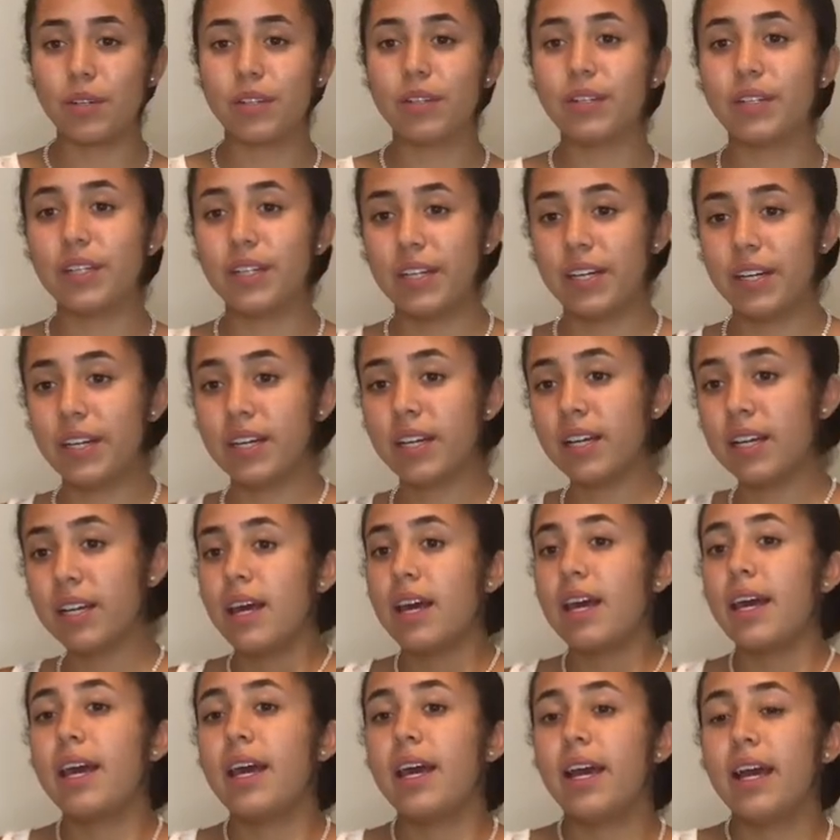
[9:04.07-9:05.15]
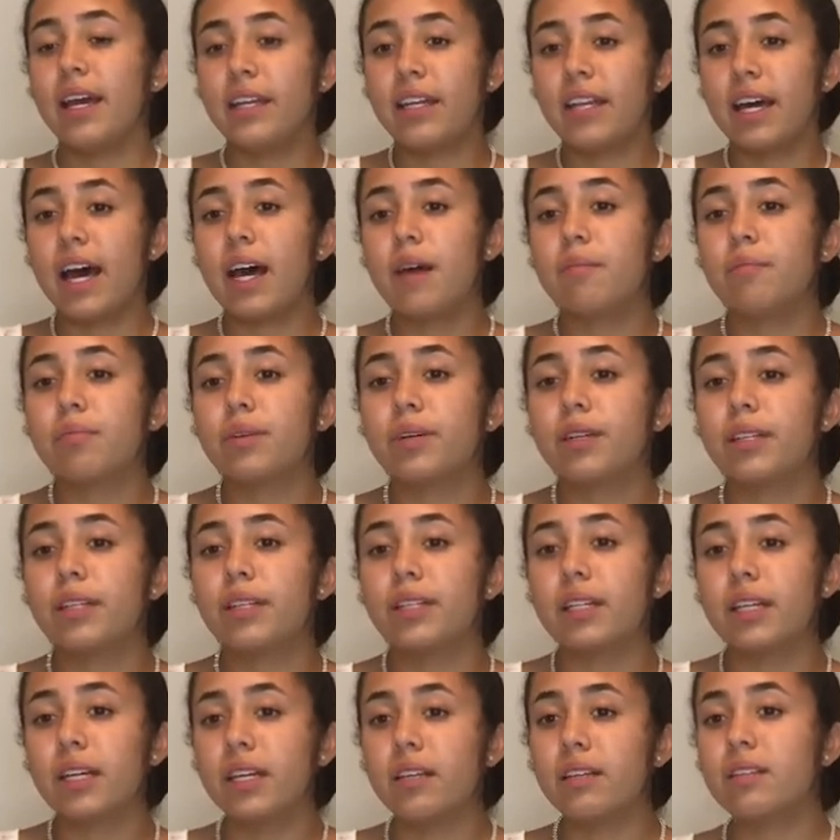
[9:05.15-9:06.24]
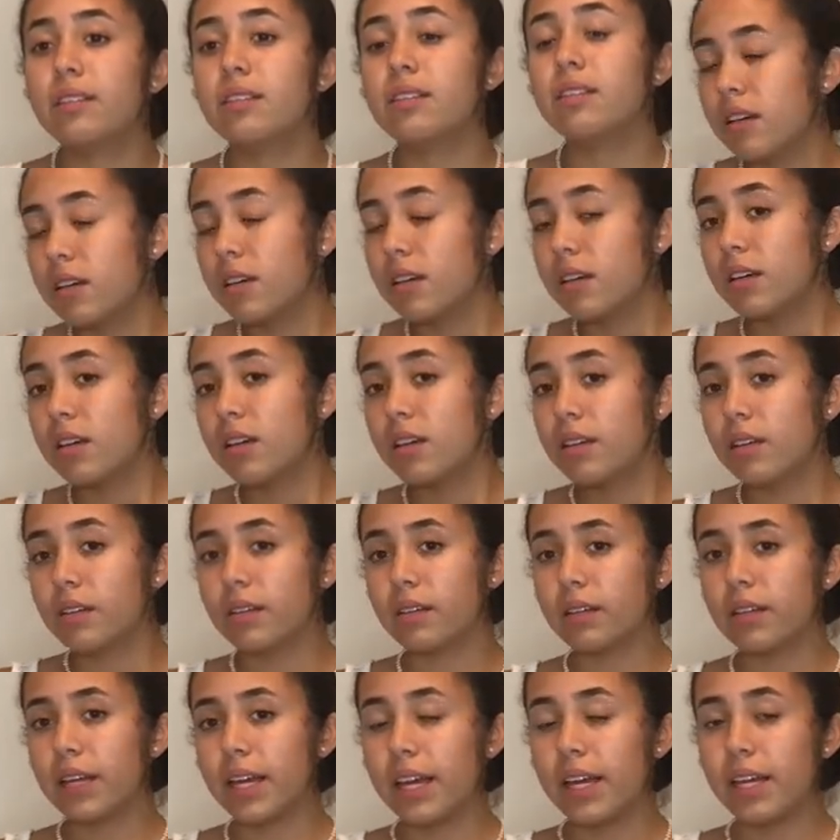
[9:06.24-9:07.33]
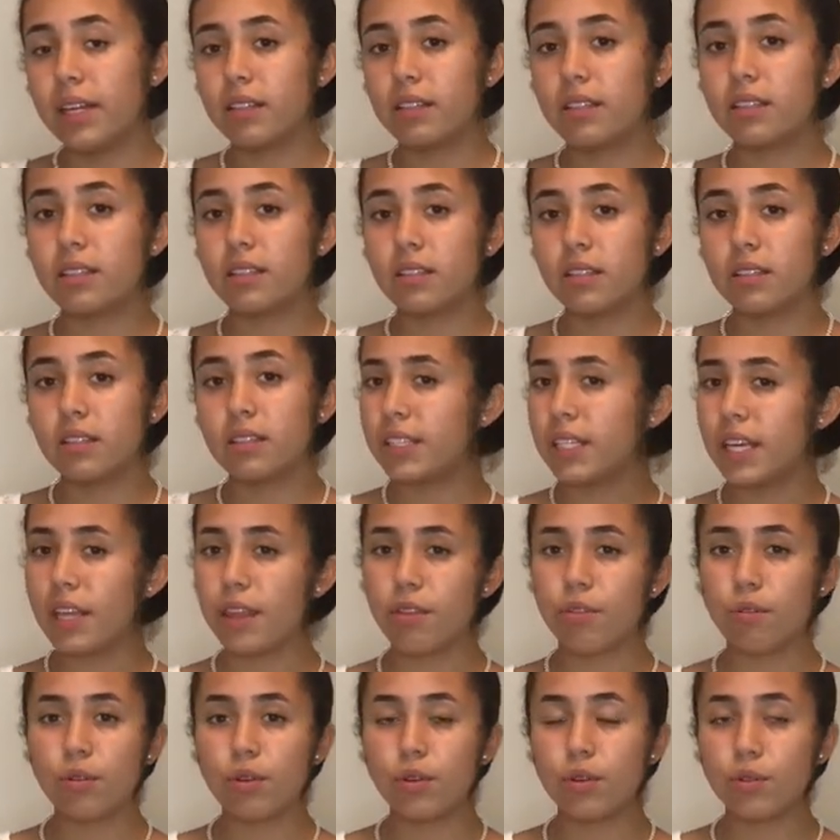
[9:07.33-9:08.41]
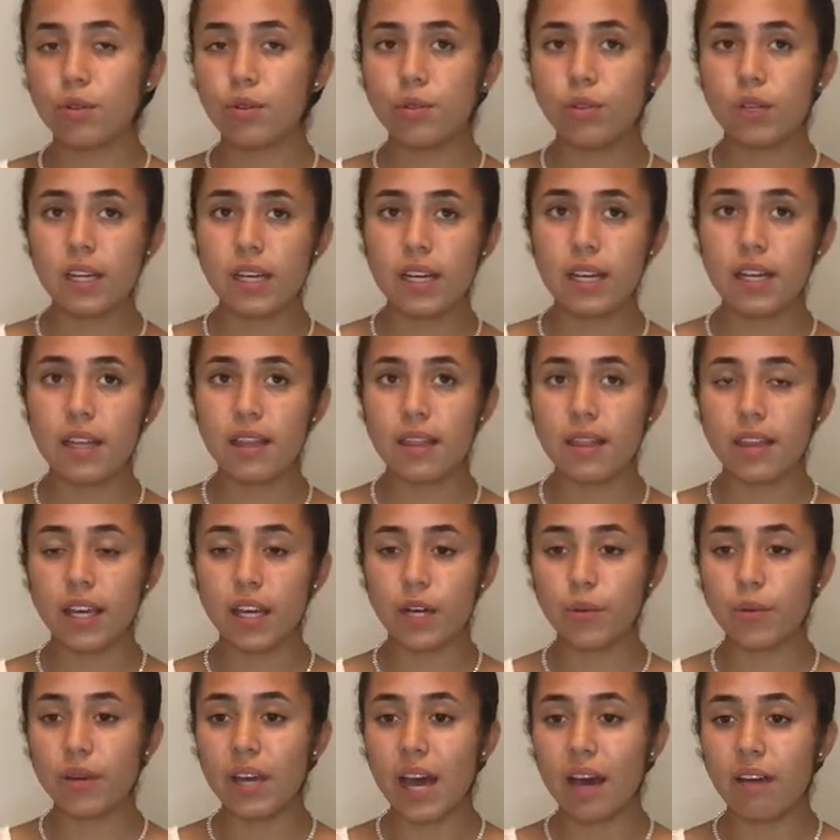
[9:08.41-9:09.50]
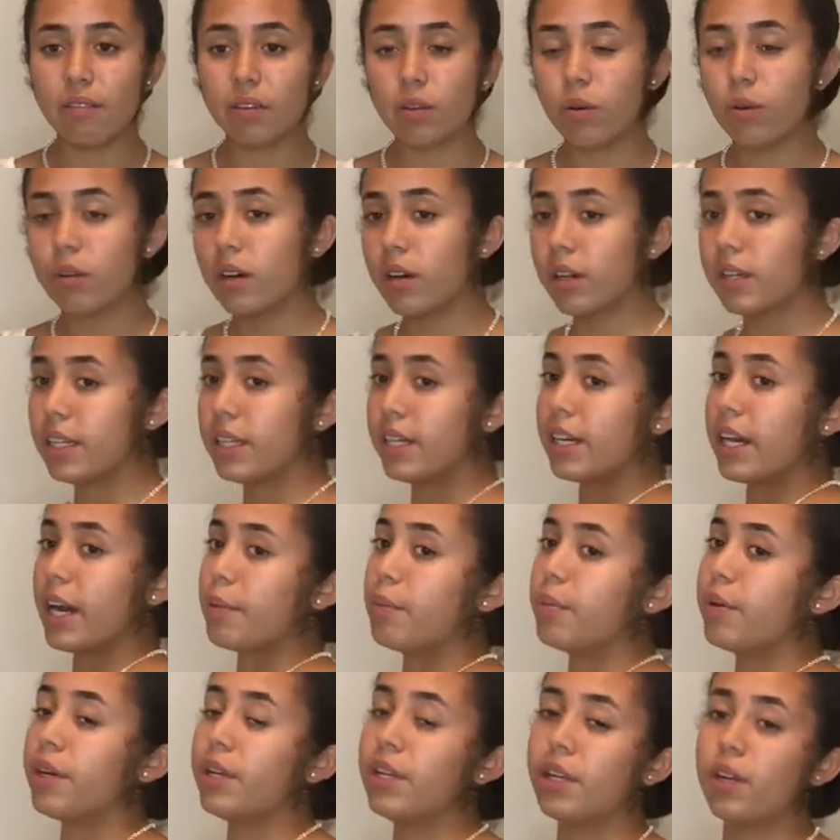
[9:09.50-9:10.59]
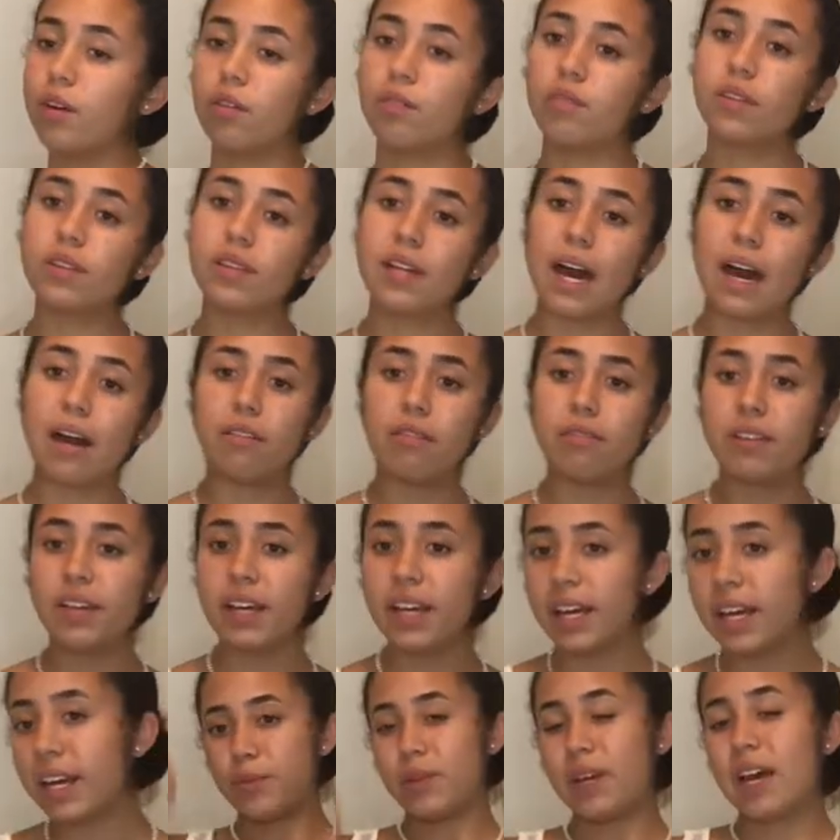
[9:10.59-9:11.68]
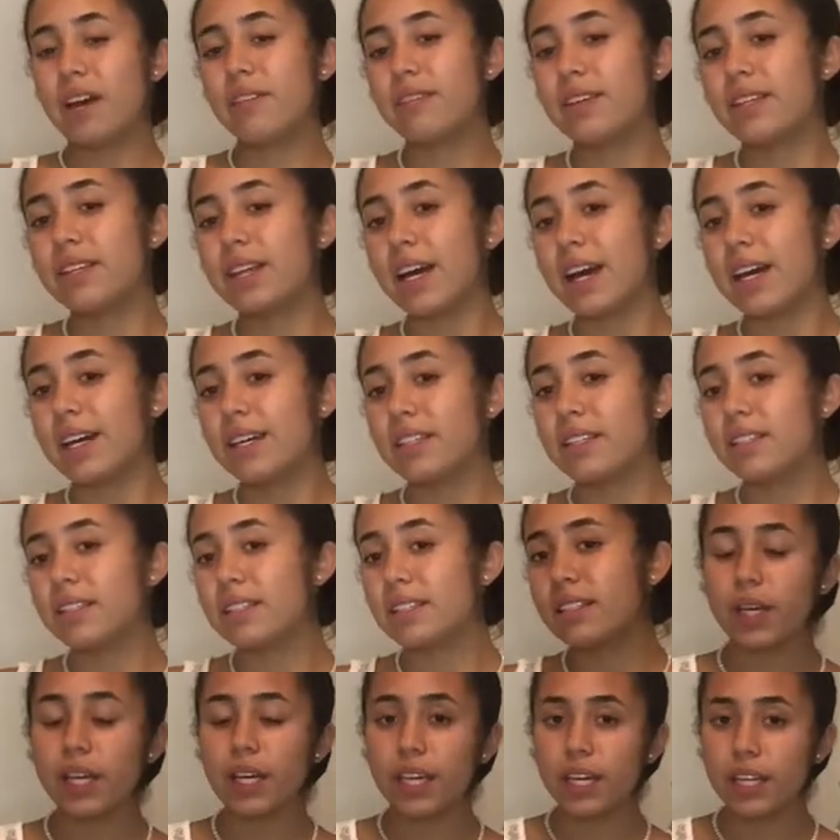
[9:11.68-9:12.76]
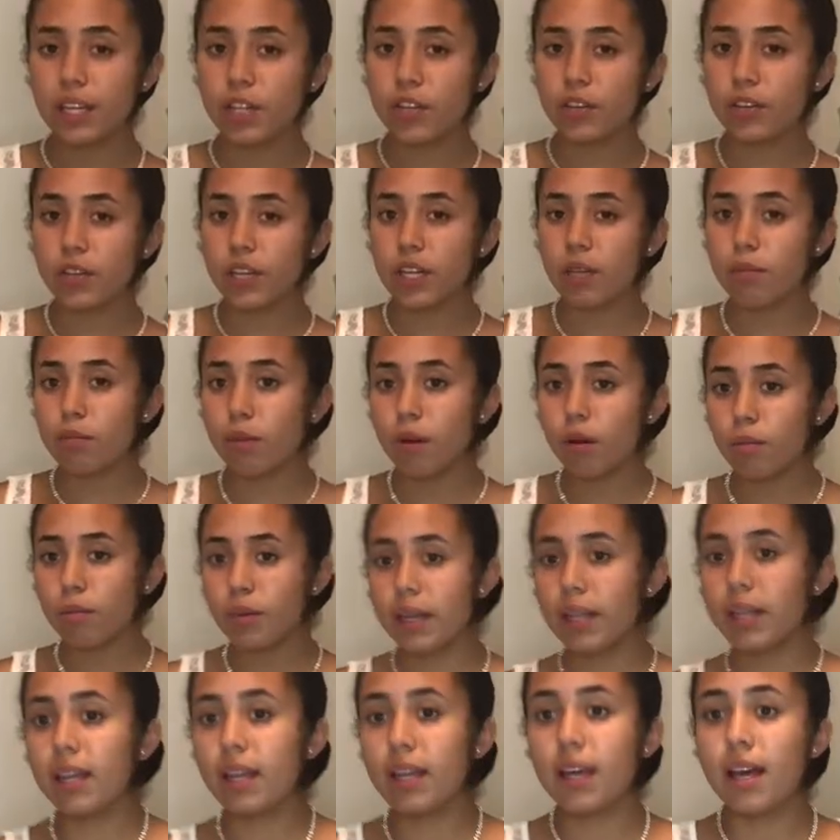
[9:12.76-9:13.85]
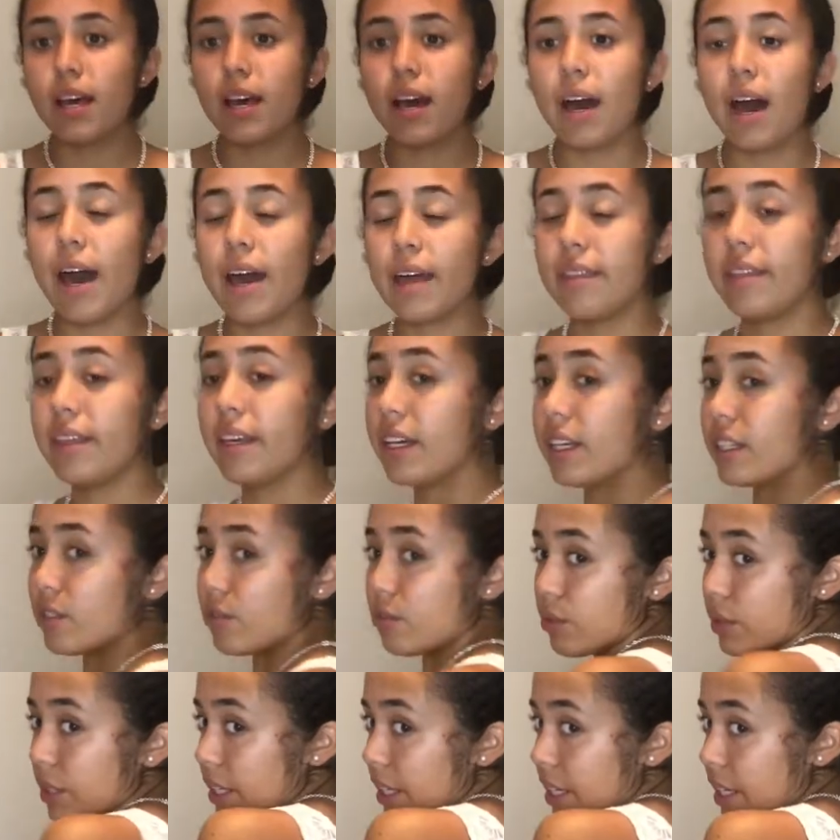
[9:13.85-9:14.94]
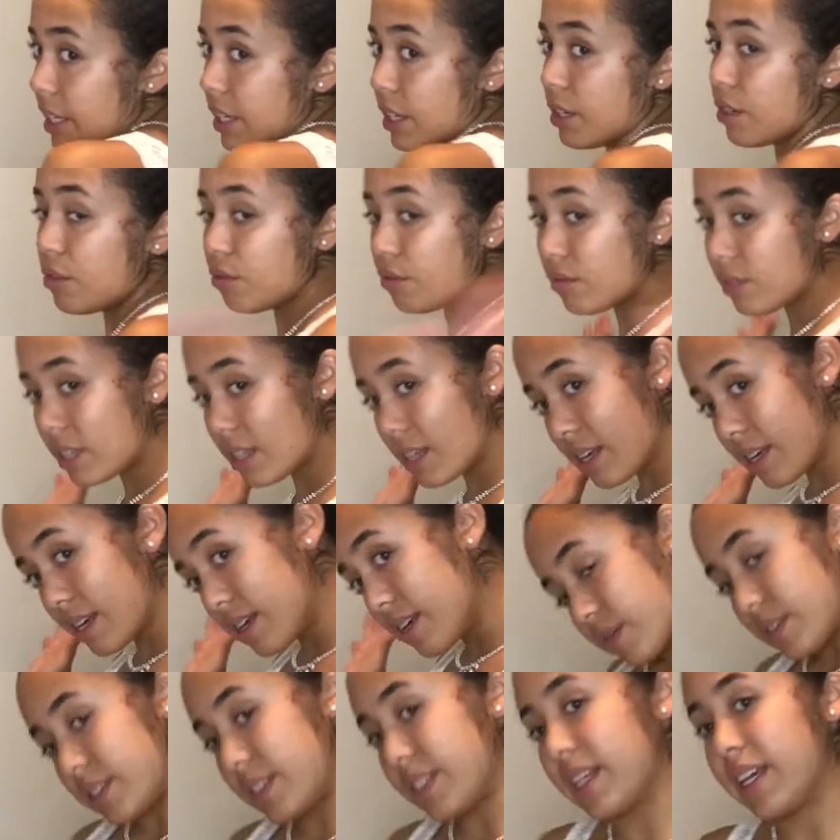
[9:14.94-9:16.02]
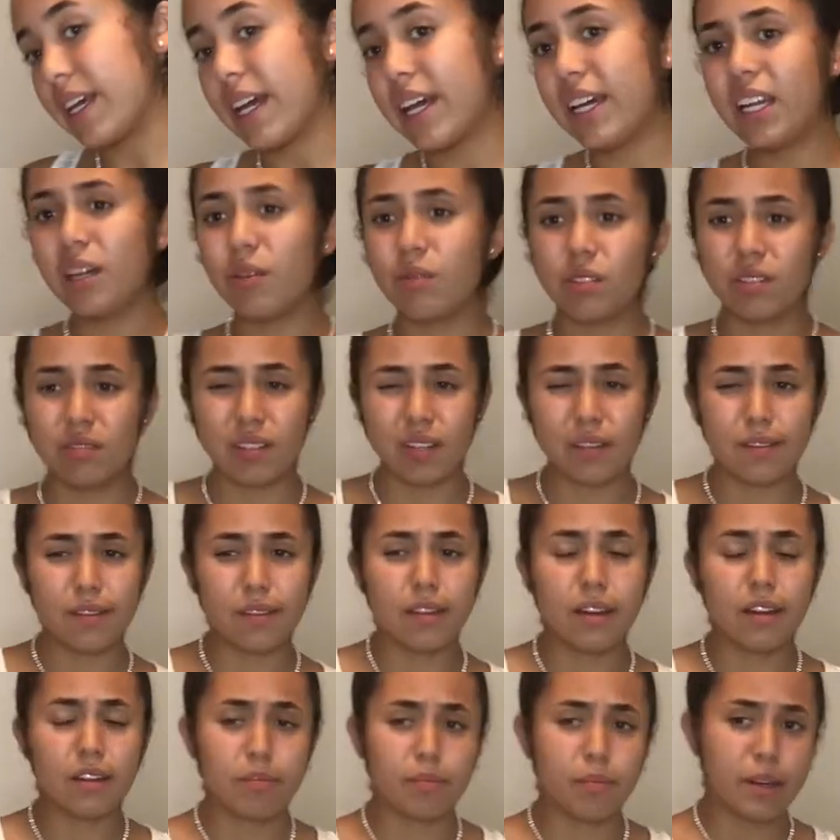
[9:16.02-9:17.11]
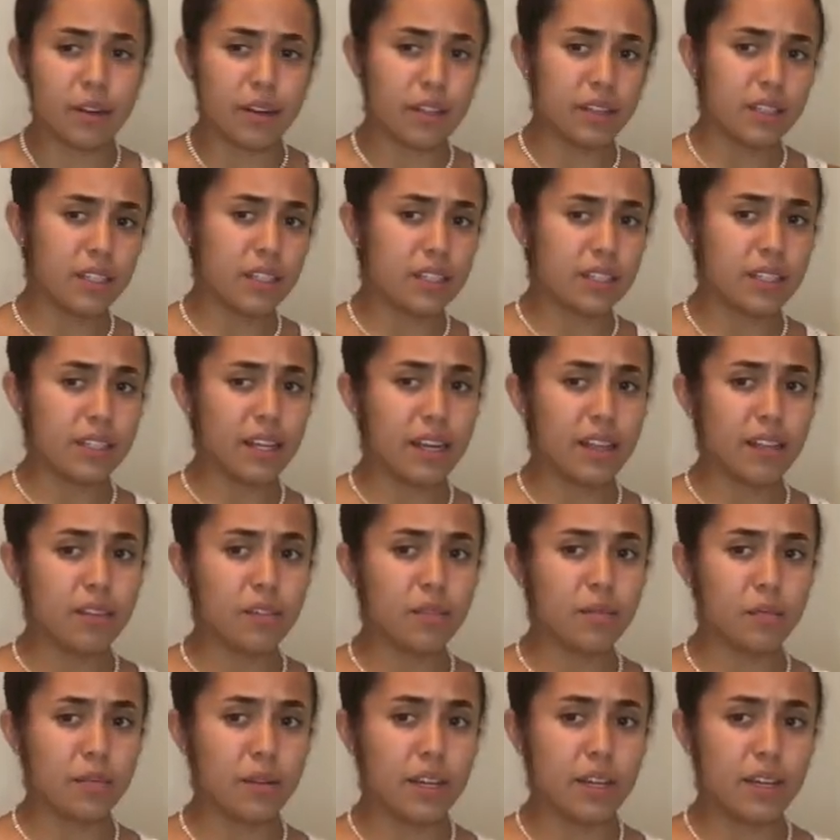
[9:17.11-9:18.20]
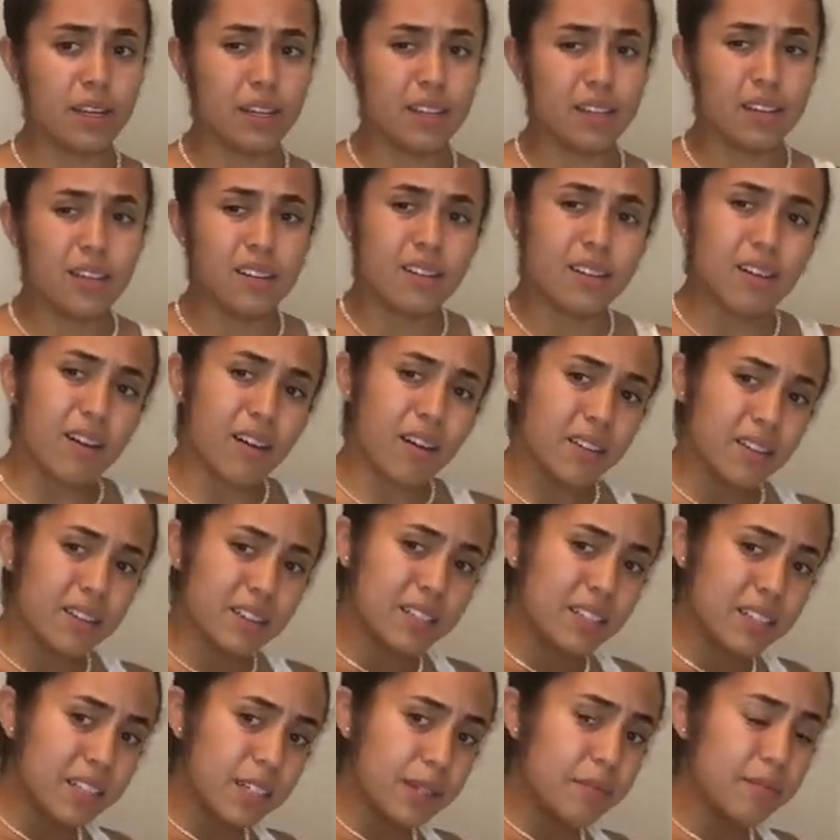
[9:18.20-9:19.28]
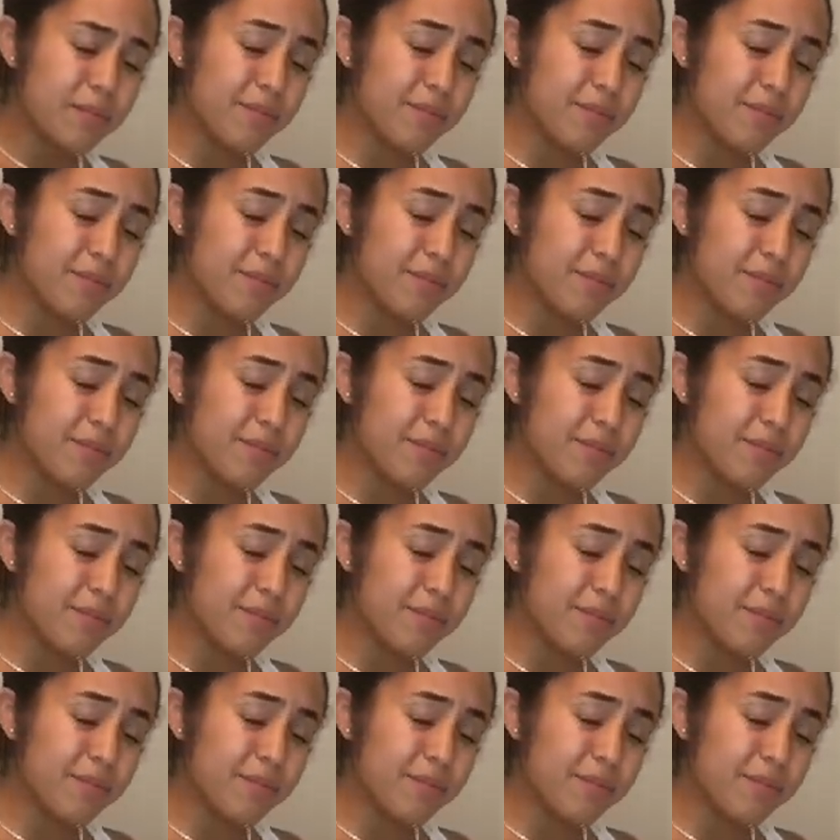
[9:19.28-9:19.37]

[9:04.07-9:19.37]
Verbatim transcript: earlier and I put this lace see-through thing we have going on here, I put it over the outfit. We have a nice pink and green moment. I think it's really cute. Once again, I would have never thought of pairing these together, but honestly,